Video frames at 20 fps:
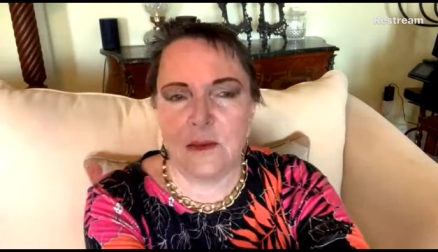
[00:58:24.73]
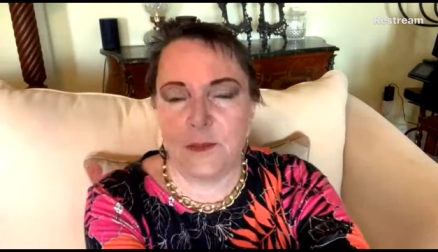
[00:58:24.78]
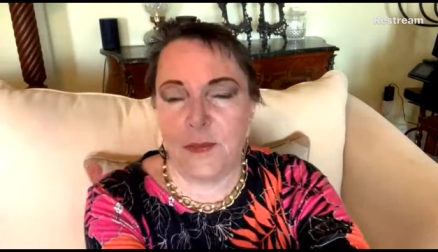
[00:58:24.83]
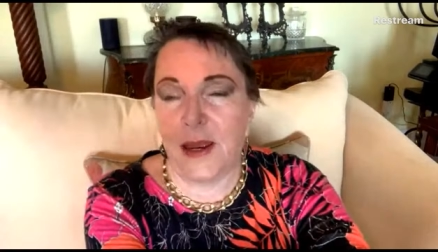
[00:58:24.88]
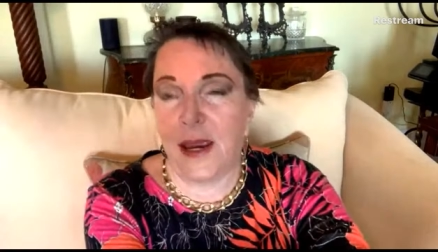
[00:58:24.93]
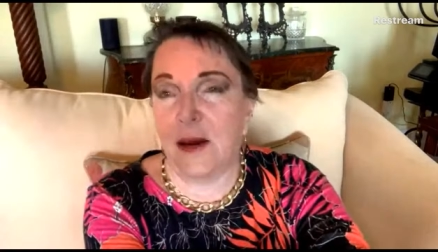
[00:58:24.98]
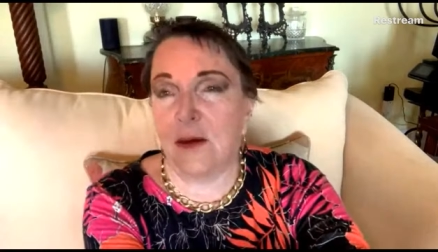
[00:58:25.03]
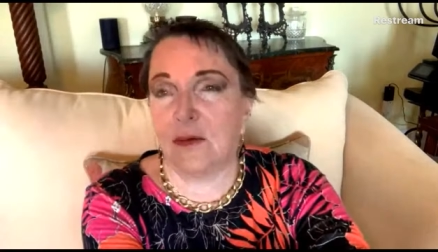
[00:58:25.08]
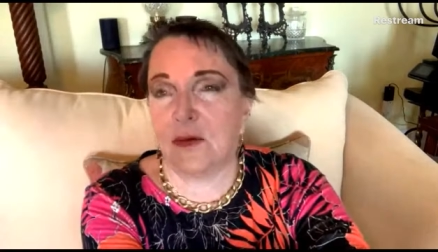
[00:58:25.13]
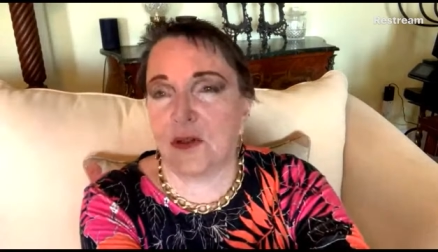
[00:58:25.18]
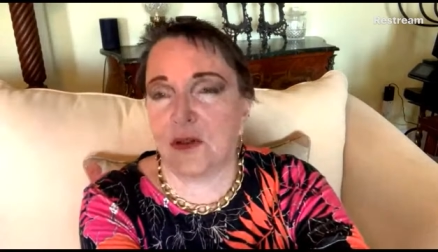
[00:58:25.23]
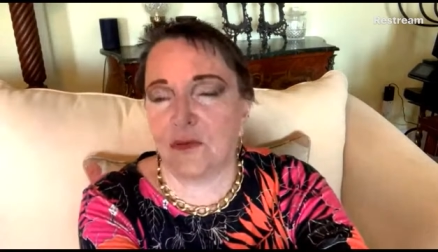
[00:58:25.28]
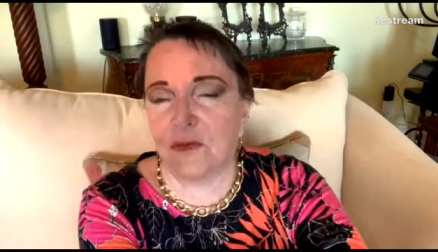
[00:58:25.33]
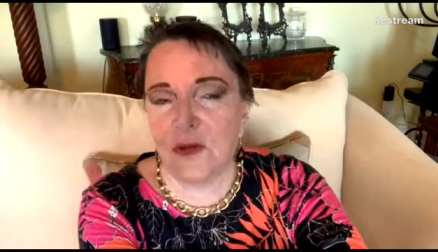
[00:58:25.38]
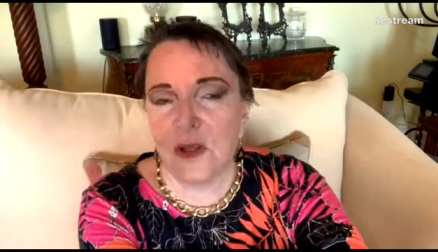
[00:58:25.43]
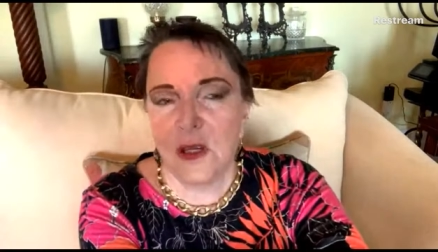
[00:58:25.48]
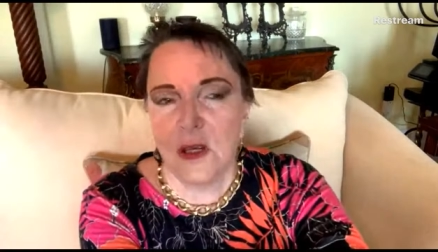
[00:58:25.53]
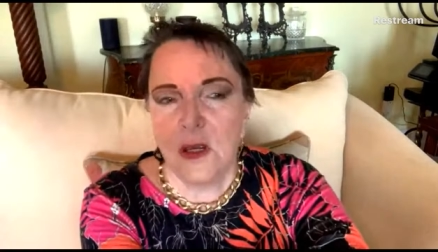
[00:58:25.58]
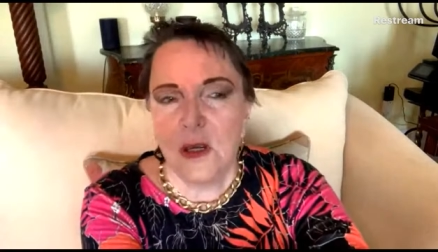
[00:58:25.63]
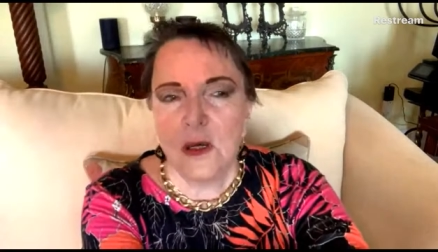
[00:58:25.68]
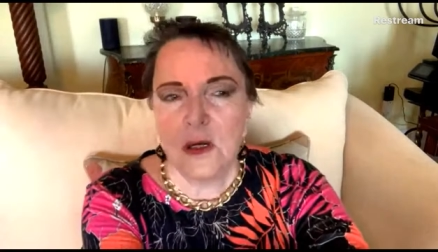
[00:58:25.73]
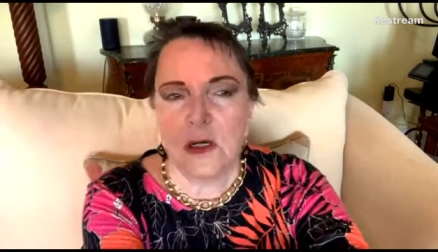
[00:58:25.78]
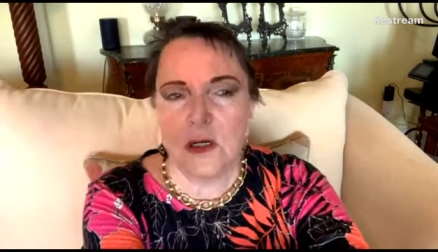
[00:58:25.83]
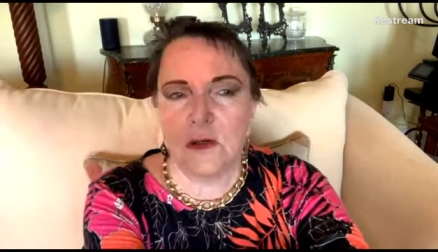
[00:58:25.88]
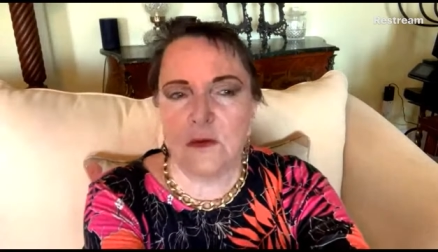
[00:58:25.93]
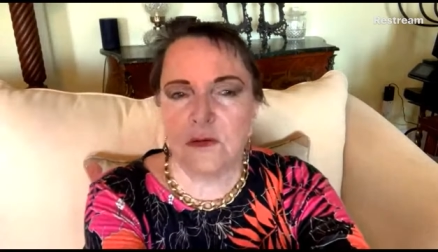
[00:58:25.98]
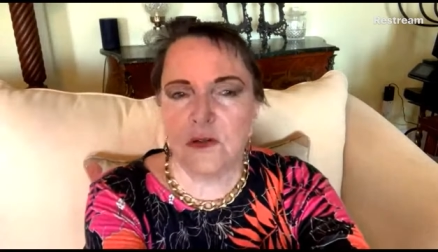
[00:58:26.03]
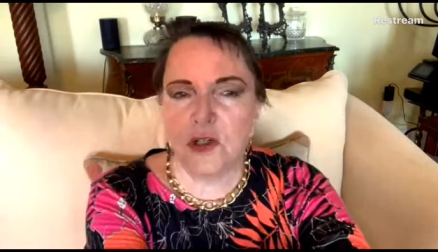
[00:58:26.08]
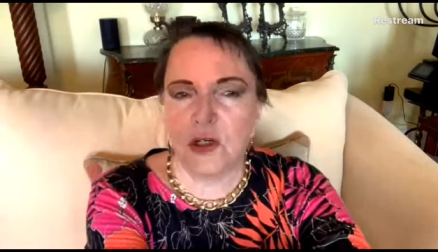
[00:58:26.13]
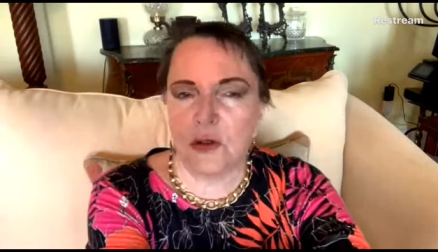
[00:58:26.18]
The parents
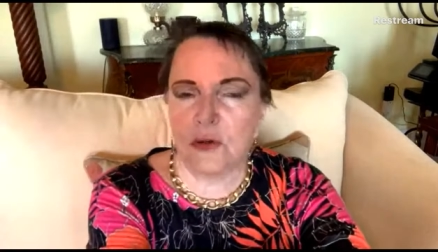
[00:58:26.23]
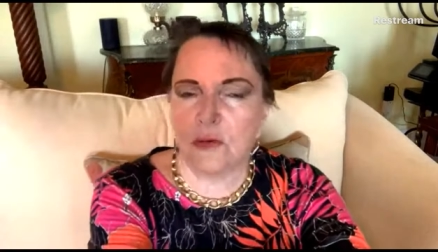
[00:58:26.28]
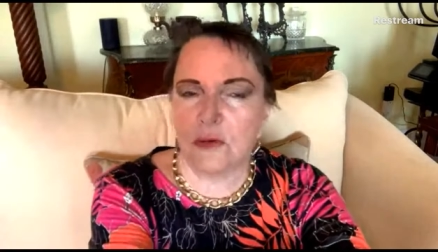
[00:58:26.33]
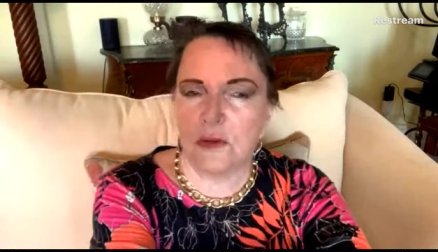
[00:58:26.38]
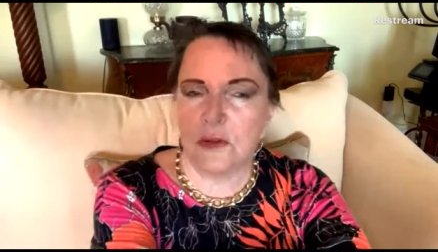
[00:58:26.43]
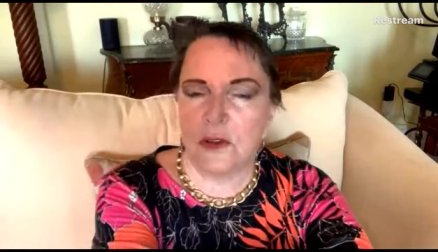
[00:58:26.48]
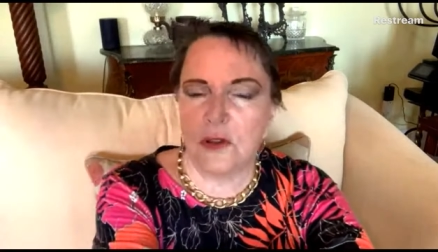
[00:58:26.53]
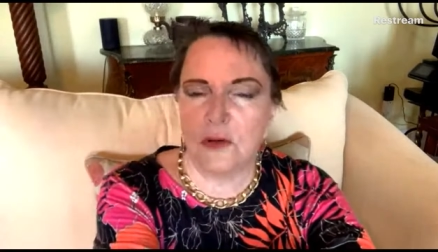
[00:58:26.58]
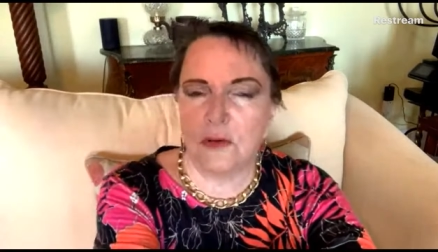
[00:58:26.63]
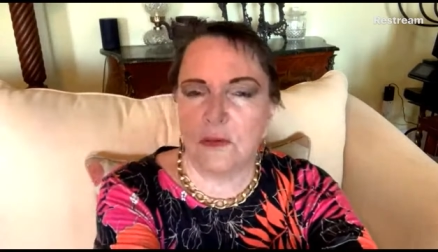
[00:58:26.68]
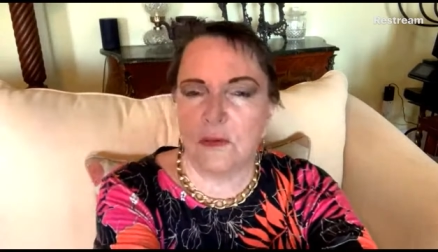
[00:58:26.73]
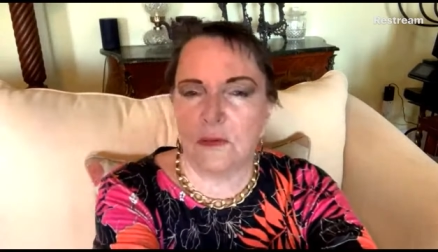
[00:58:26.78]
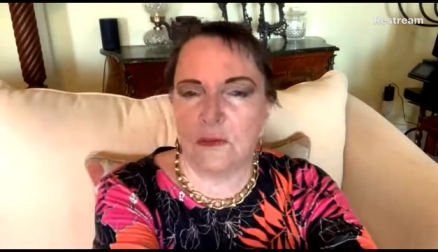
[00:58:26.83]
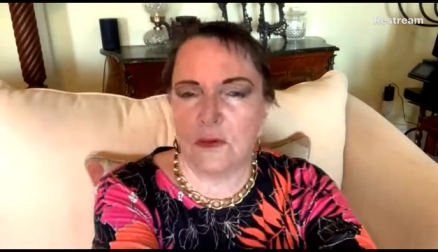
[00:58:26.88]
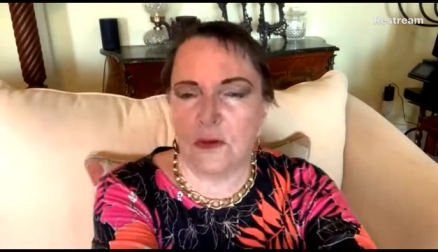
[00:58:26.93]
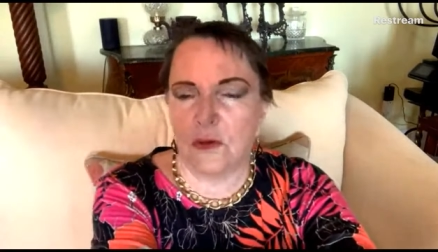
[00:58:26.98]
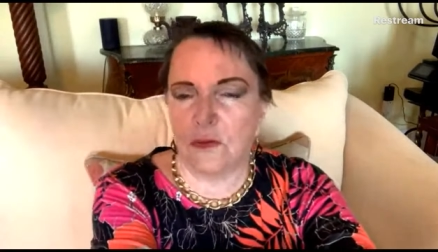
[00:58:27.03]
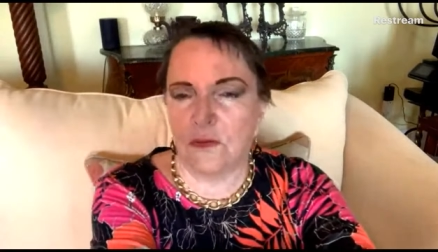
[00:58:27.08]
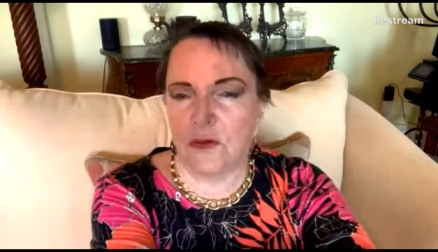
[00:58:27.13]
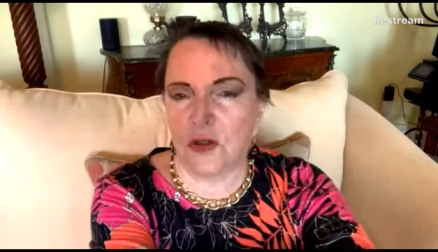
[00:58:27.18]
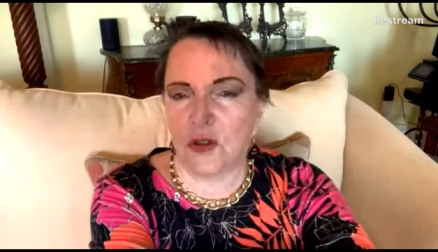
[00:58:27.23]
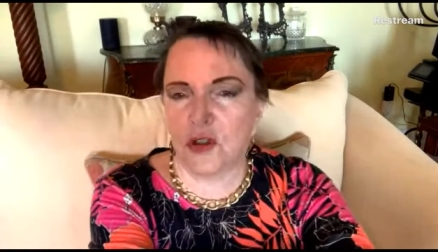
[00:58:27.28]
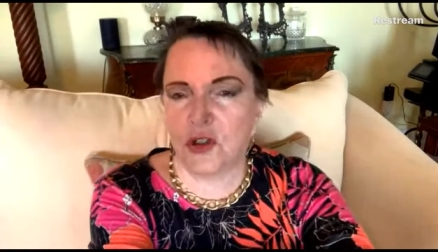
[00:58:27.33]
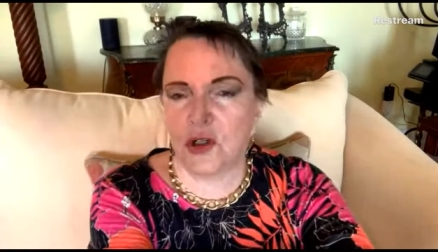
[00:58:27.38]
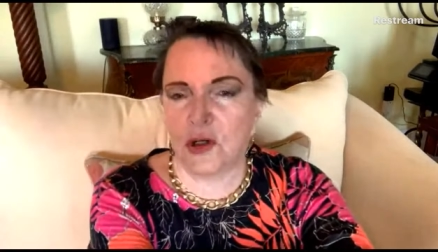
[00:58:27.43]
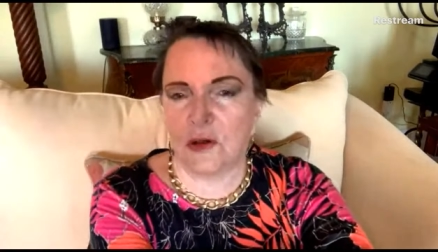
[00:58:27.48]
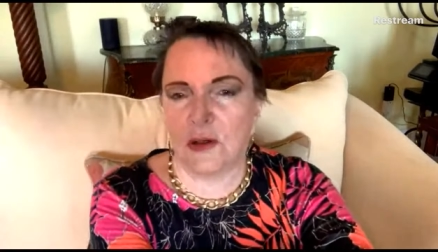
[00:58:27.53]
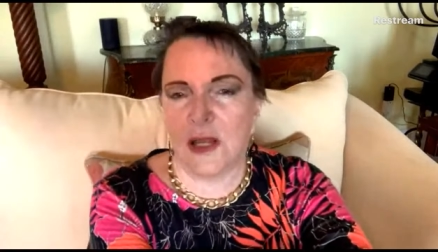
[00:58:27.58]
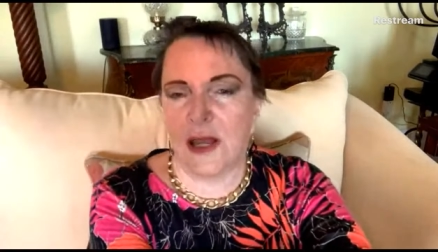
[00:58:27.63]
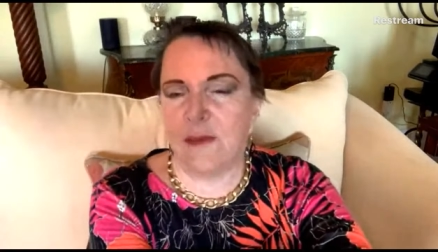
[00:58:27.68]
of children who have lost
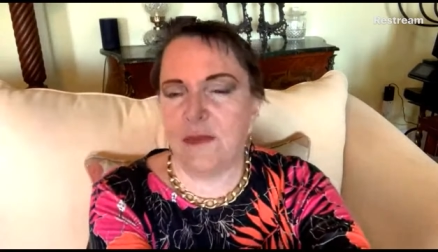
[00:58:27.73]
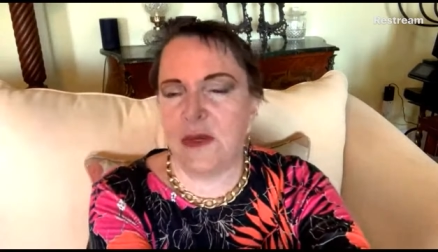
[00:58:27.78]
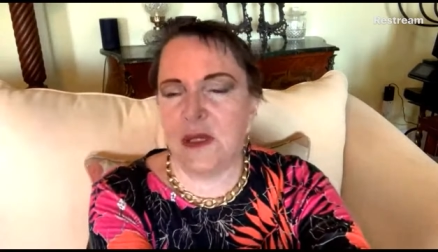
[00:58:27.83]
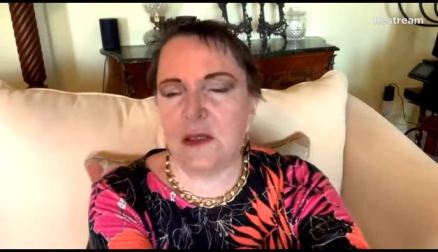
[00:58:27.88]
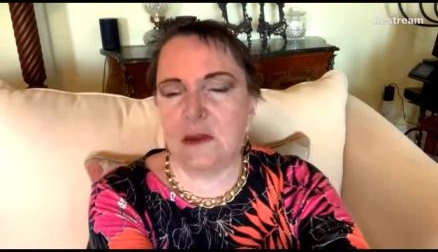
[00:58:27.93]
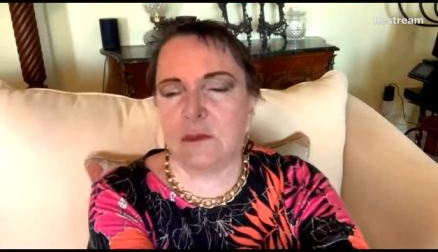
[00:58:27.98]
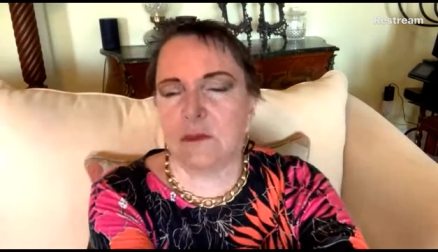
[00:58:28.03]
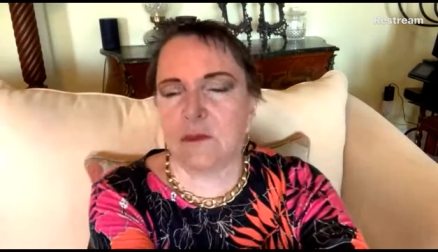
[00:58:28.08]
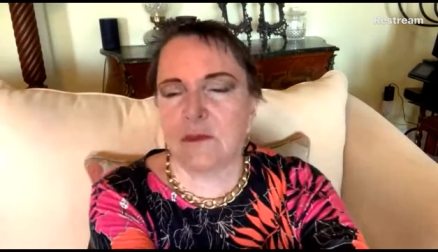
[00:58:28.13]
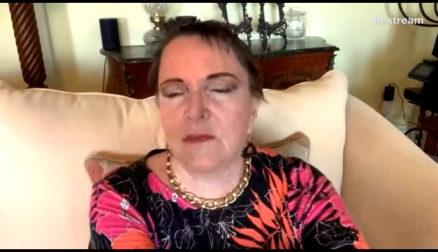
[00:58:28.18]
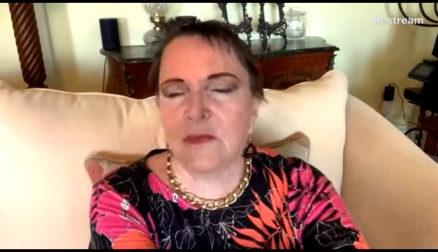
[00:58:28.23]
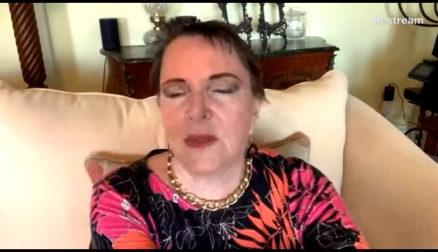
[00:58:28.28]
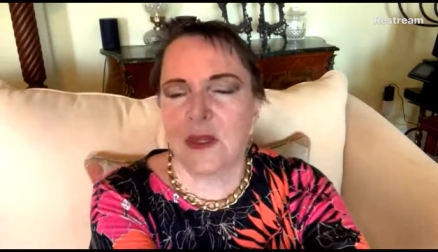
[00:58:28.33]
children, I mean,